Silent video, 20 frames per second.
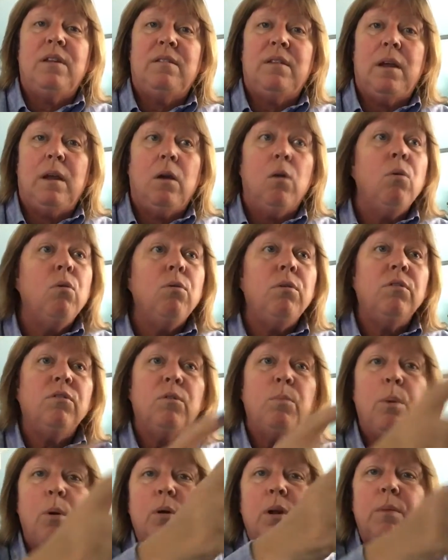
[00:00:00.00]
saying, oh,
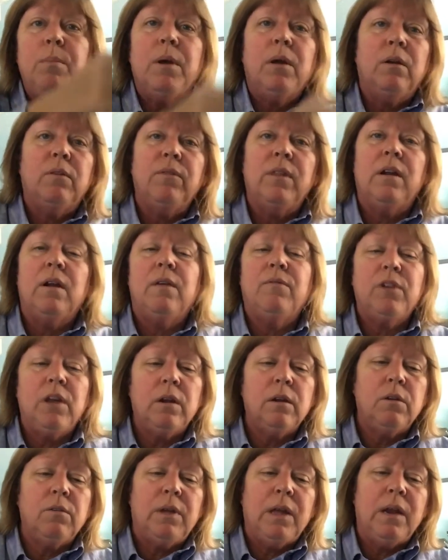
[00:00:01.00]
there's a Pokemon over there, I've
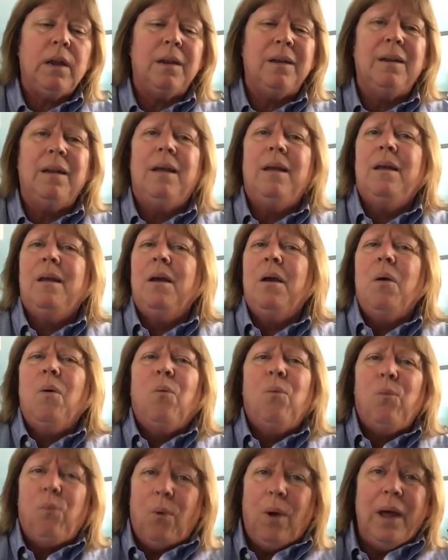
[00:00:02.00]
got to go get it.
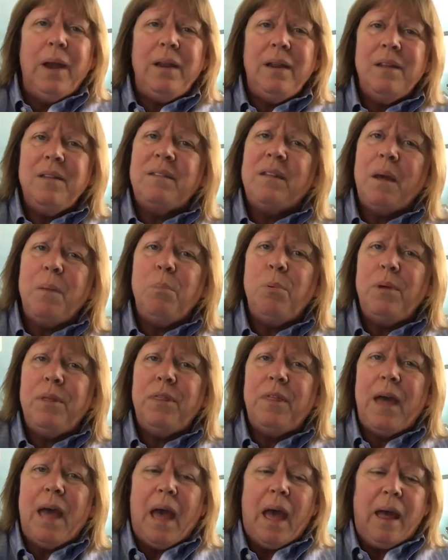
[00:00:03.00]
What is up
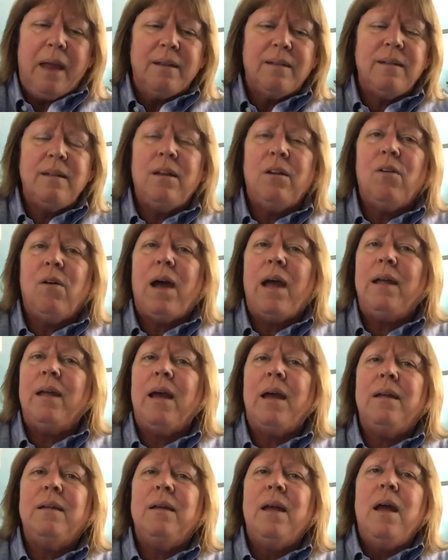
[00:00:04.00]
with that? You know,
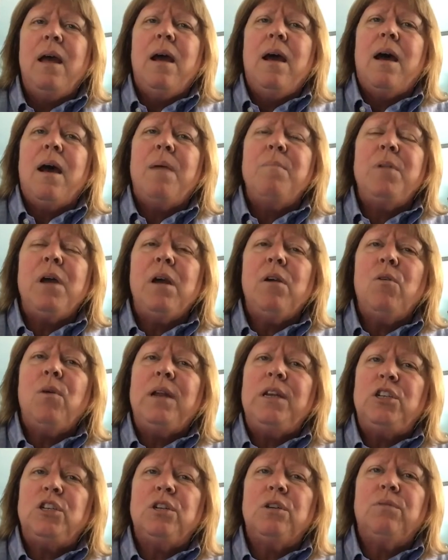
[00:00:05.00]
I'm not
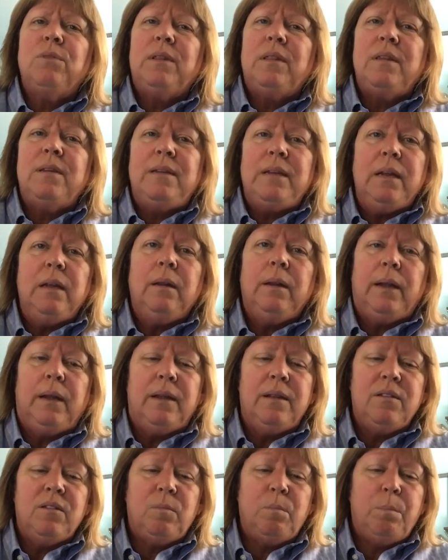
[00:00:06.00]
quite sure what the deal
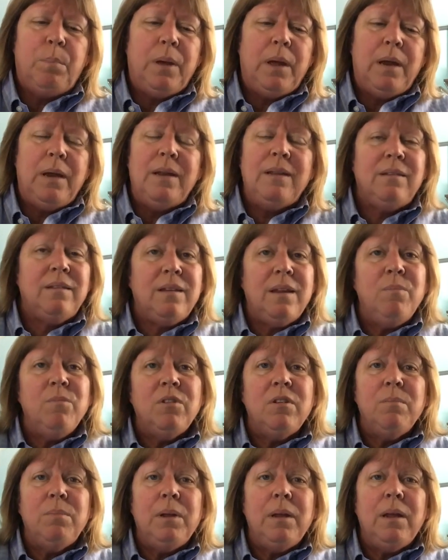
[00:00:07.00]
is, but it
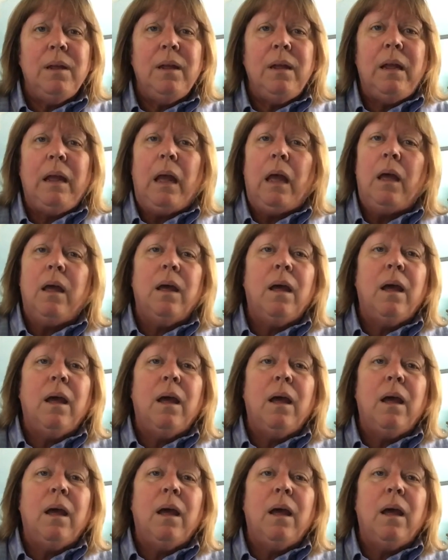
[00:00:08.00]
seems to be